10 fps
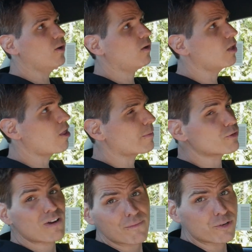hook along the
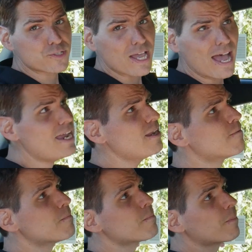driver's side.
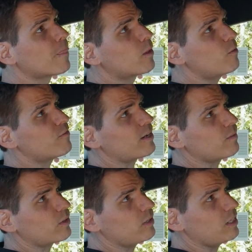We've got a
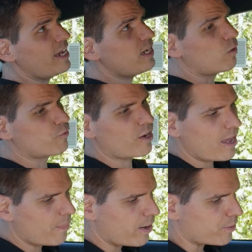little light
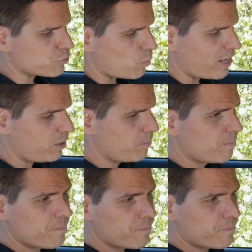overhead there as well.